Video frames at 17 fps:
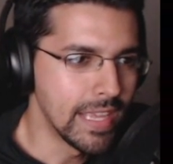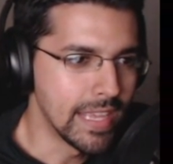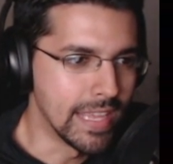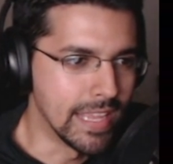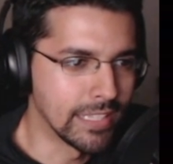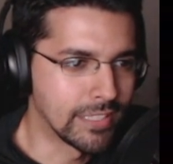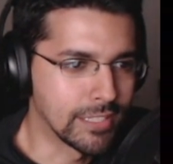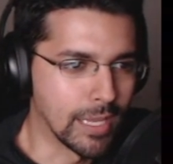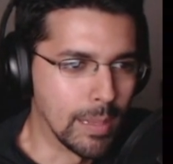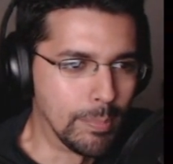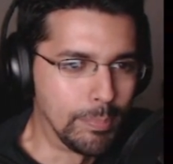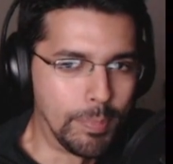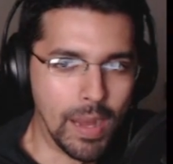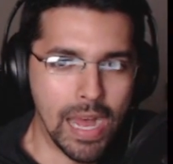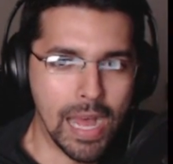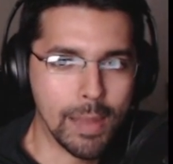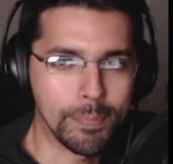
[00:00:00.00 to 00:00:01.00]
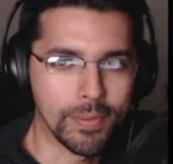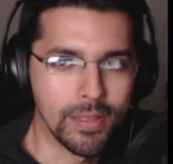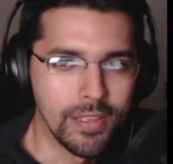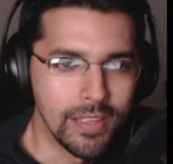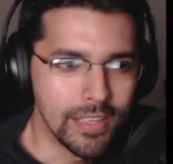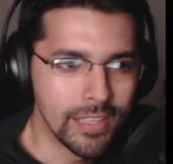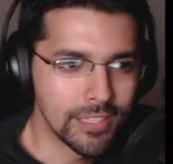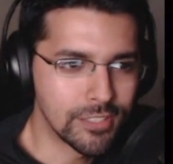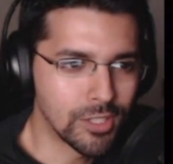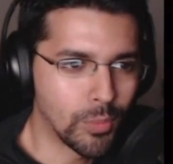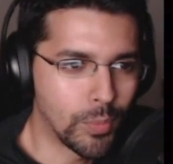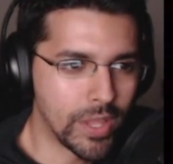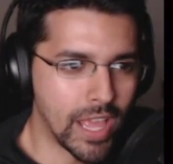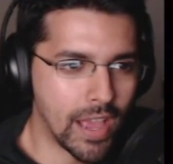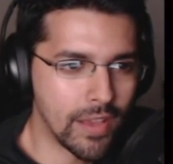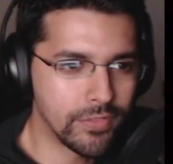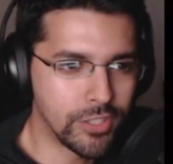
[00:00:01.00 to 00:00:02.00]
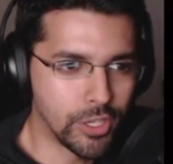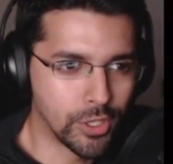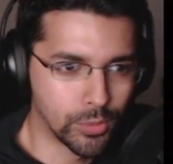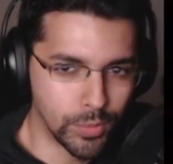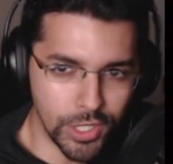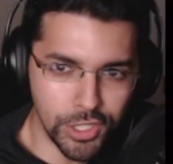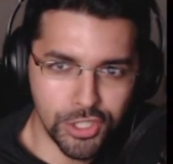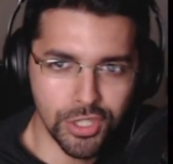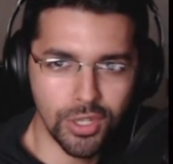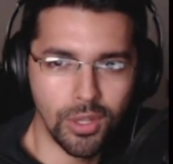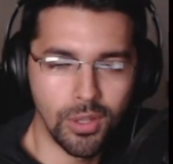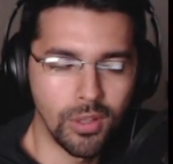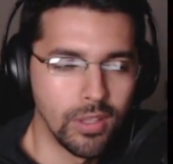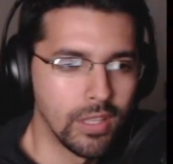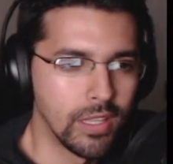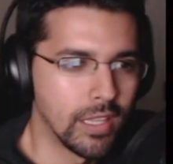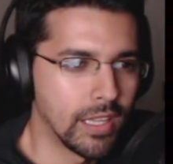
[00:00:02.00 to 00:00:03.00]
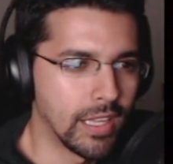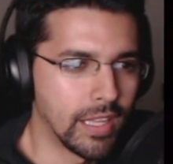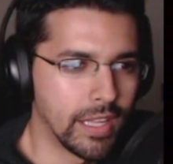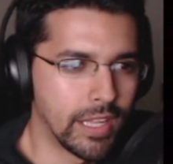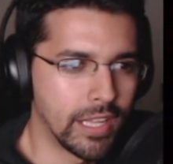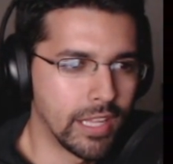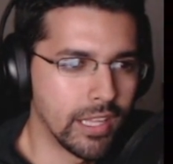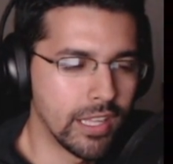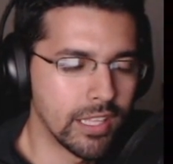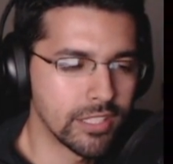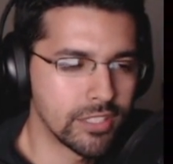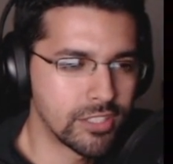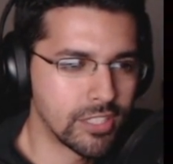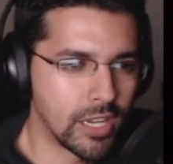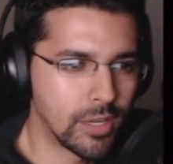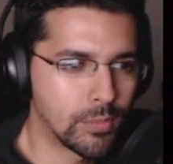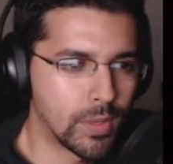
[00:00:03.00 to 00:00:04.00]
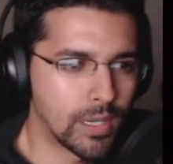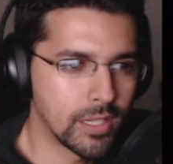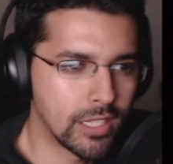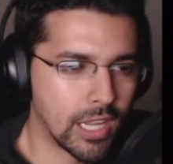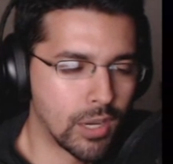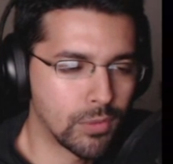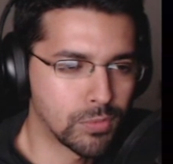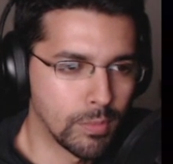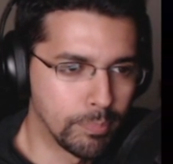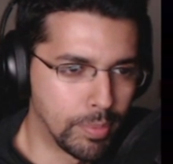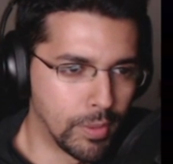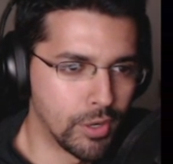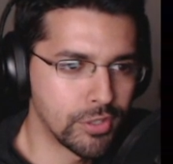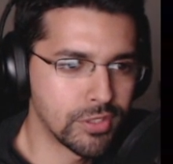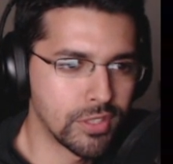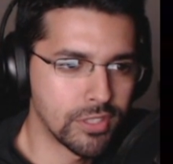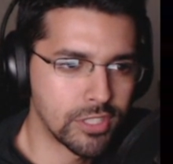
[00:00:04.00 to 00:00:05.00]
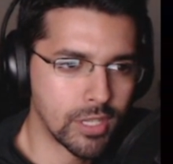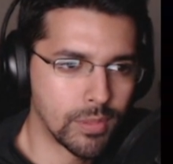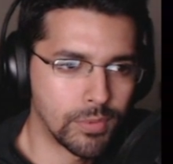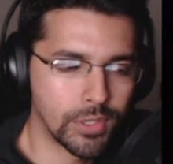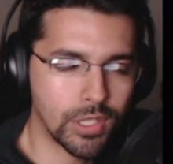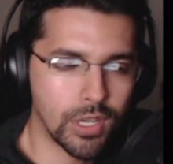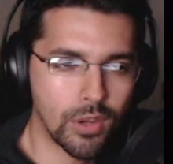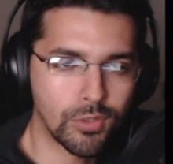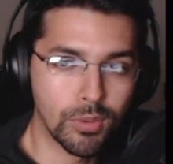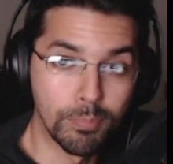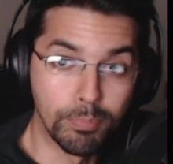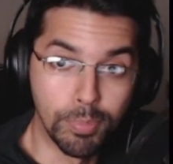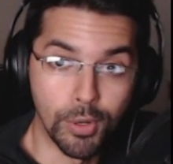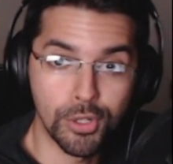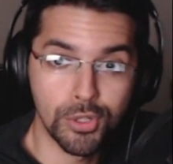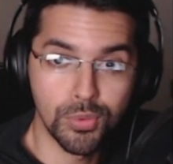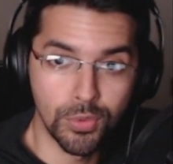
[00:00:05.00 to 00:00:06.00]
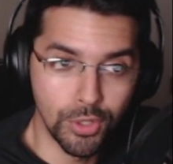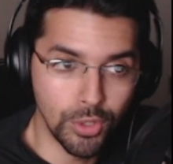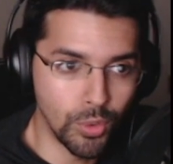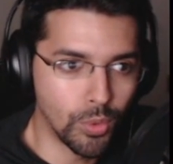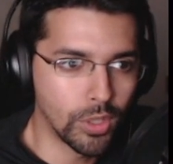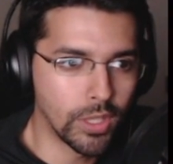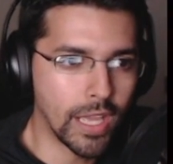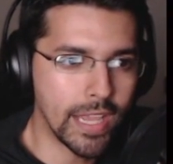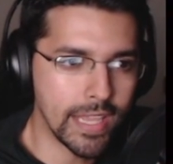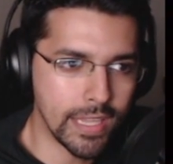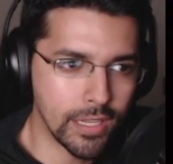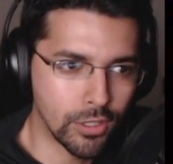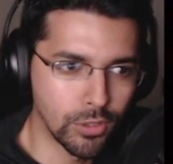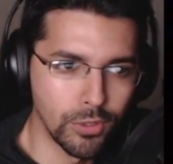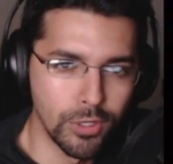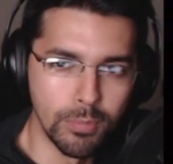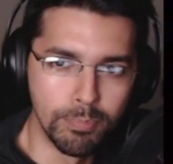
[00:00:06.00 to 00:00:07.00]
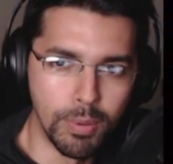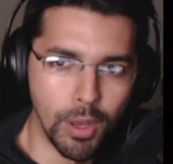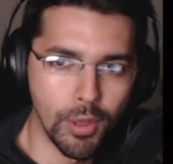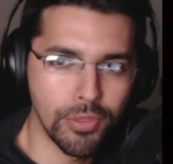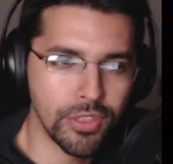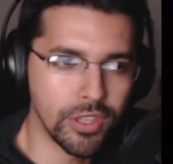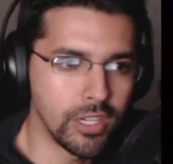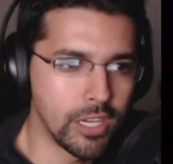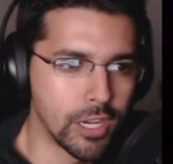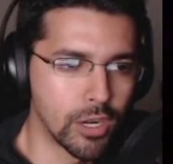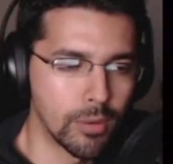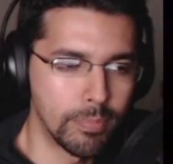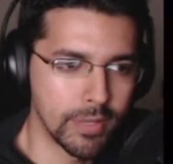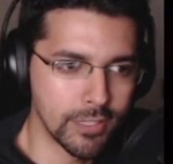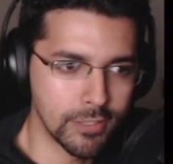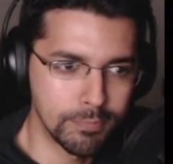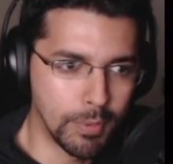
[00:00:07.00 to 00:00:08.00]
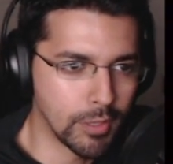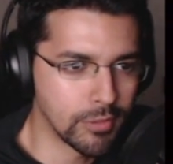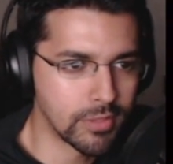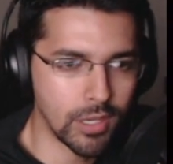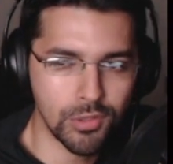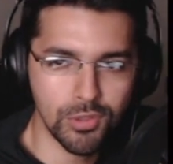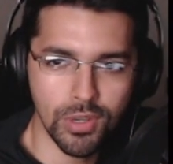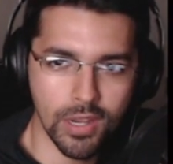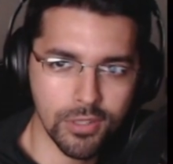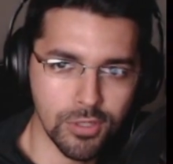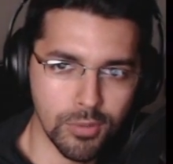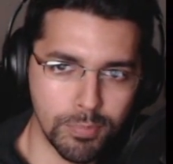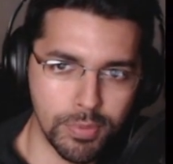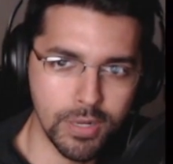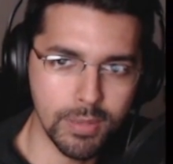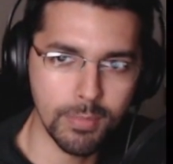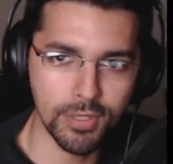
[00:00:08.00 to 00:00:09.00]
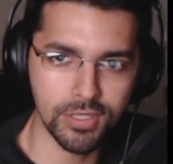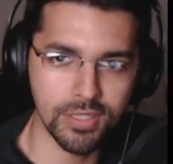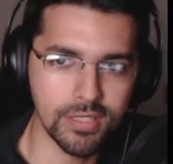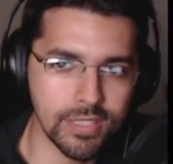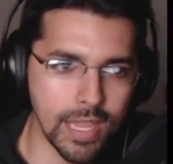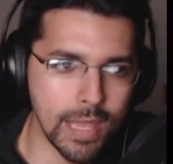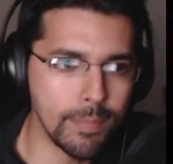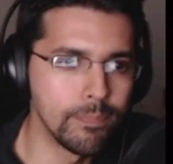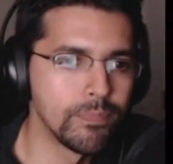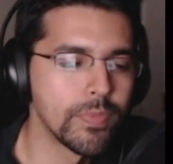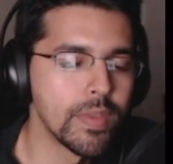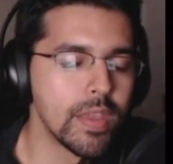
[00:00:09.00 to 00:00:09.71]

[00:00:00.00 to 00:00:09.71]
It's a bop. And so we have the original Senran Kagura Burst and Senran Kagura Burst Renewal. I included both in here because both soundtracks are pretty much the same.